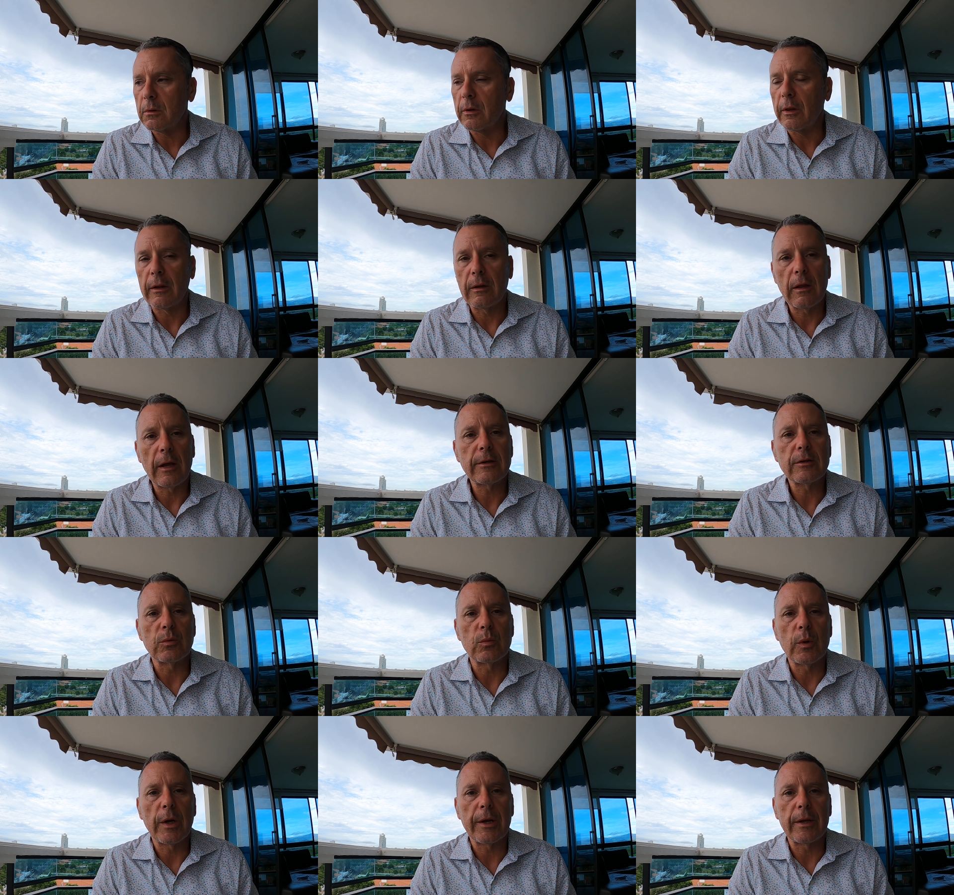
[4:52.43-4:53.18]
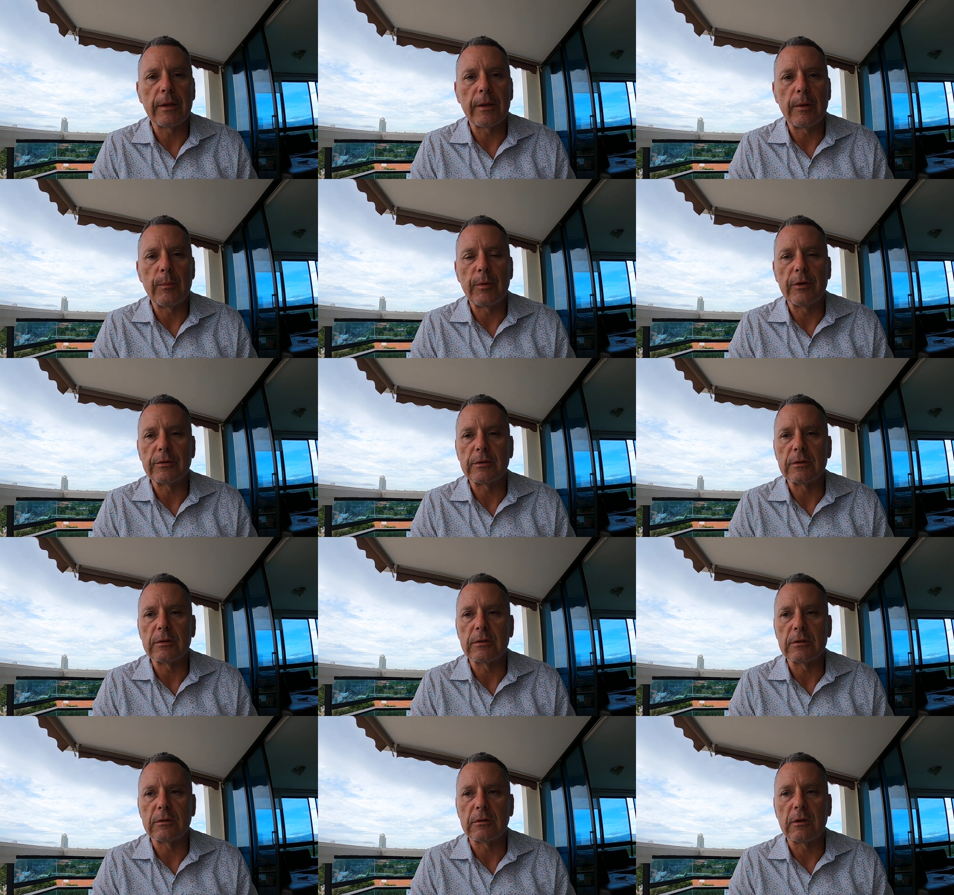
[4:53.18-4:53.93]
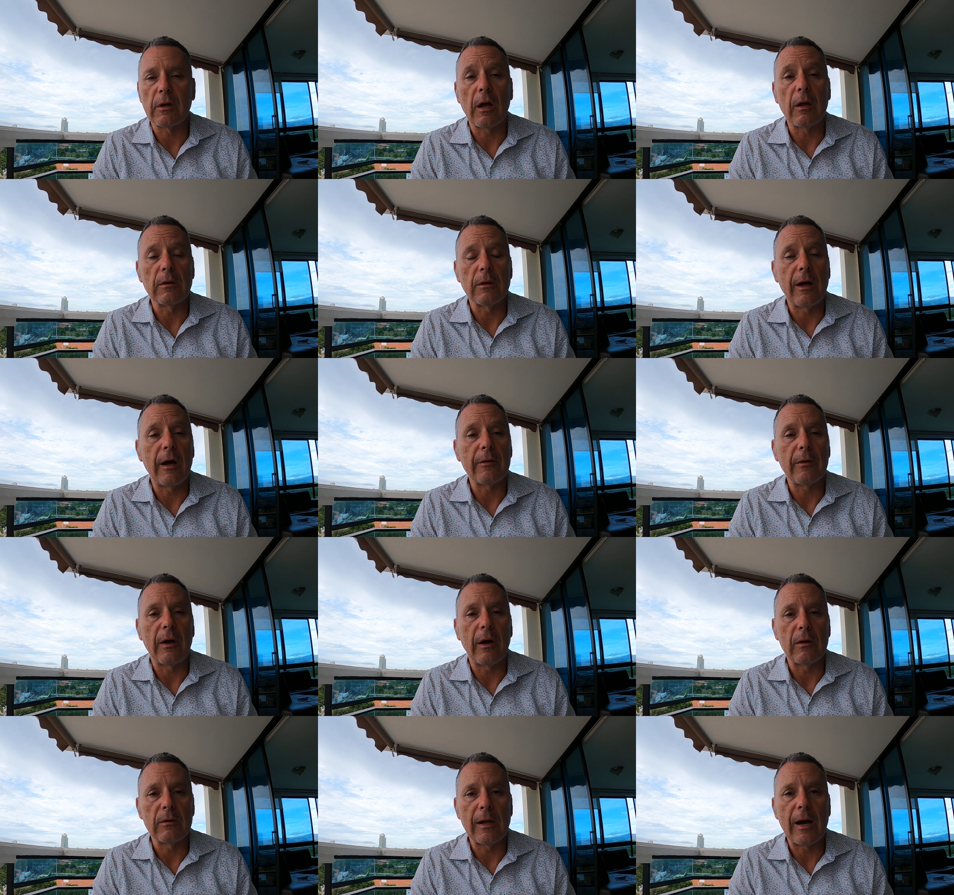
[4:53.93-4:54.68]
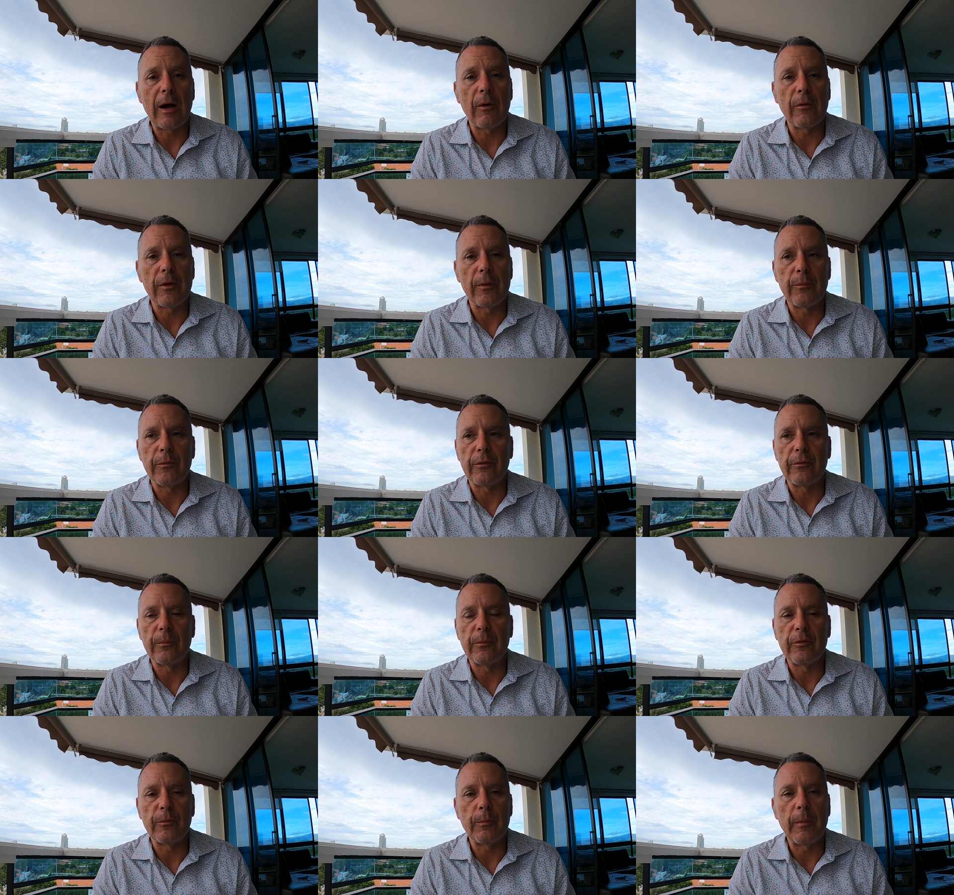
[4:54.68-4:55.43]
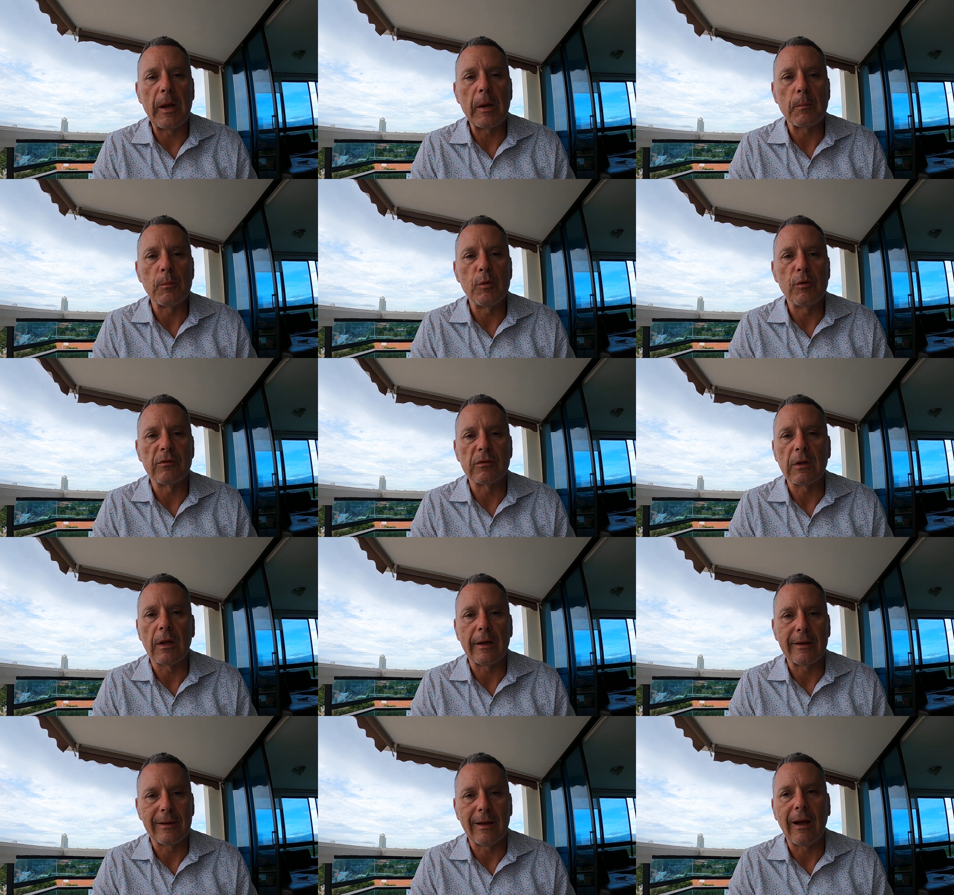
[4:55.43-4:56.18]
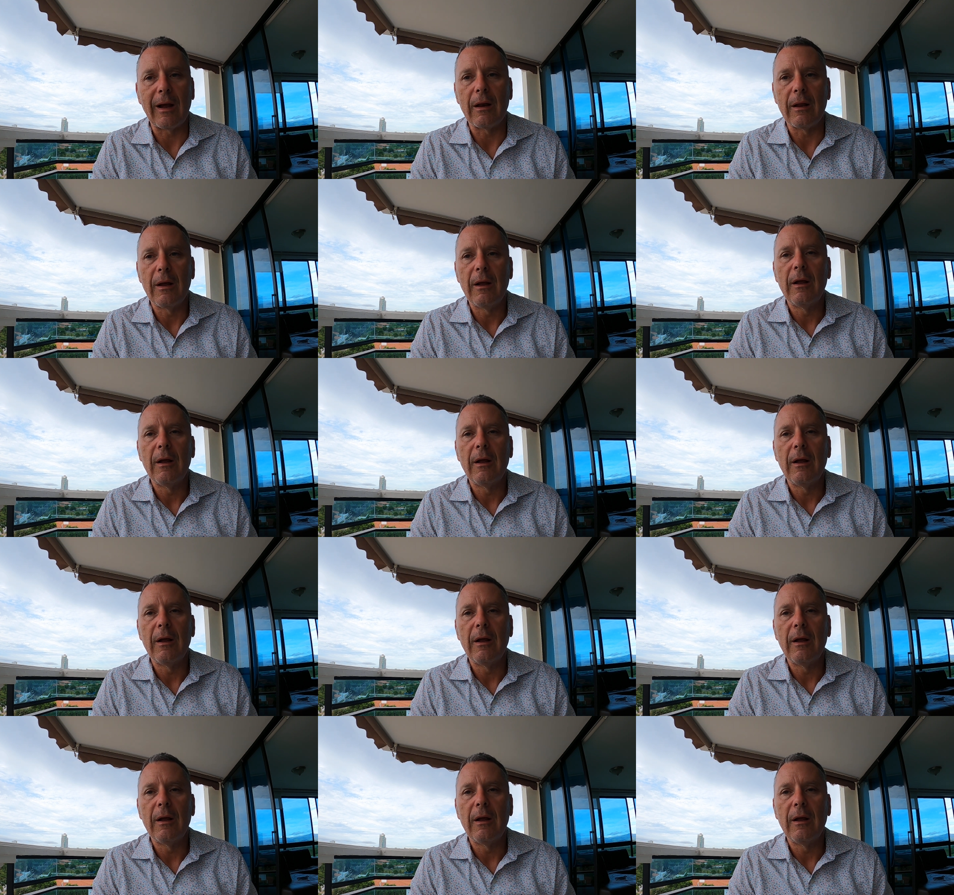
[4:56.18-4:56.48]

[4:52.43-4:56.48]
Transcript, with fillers: they'd like to regulate businesses to not allow, allow them to make moves like that,